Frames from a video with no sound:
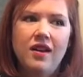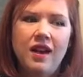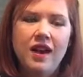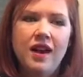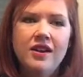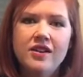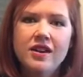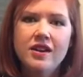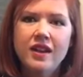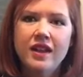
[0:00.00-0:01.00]

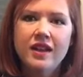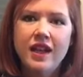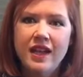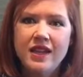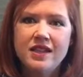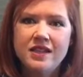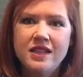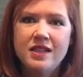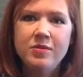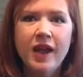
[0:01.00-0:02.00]

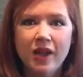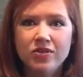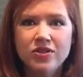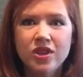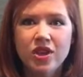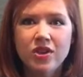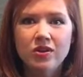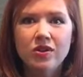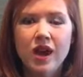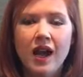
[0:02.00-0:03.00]
118 pounds
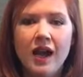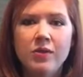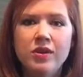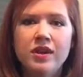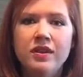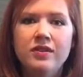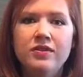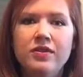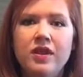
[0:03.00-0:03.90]
ago, I would have